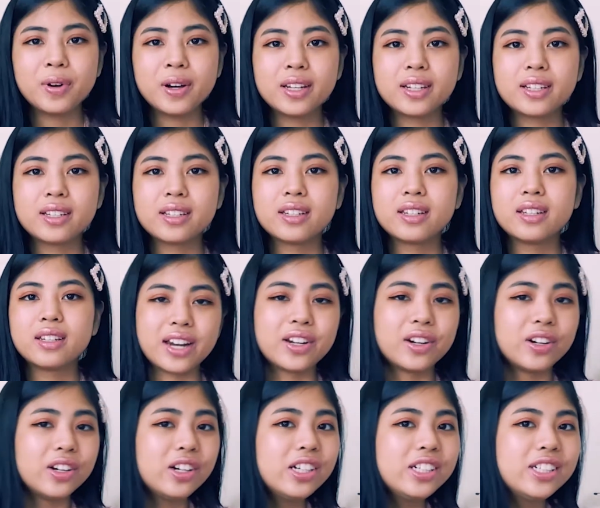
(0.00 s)
But
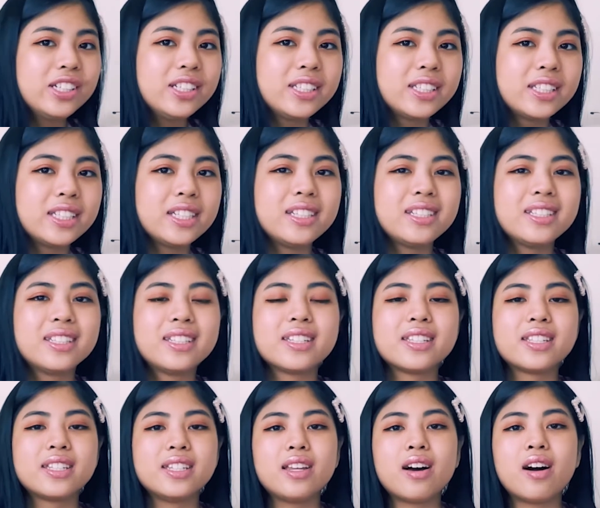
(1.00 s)
that urgency
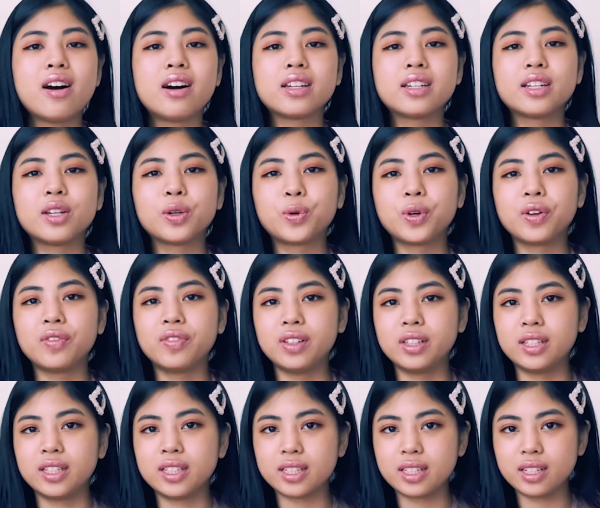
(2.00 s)
does not
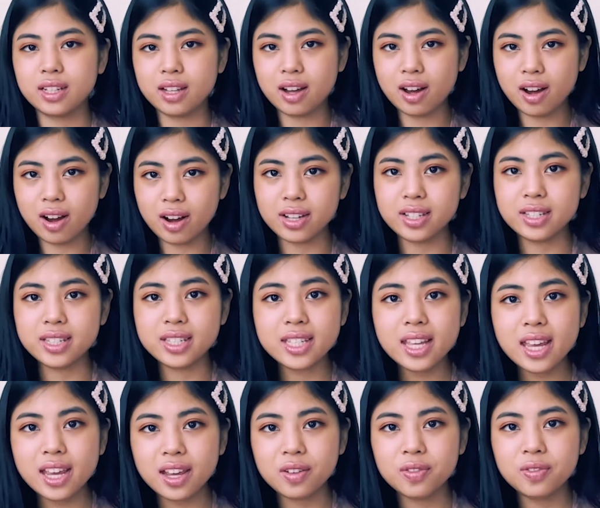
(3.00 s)
equivalent
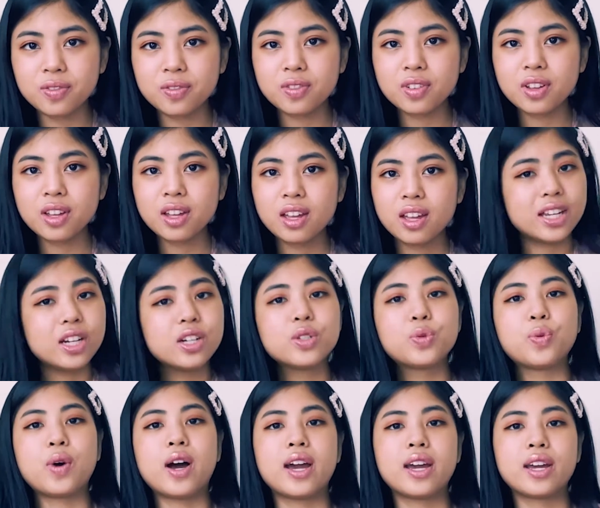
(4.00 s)
unsafe. And here's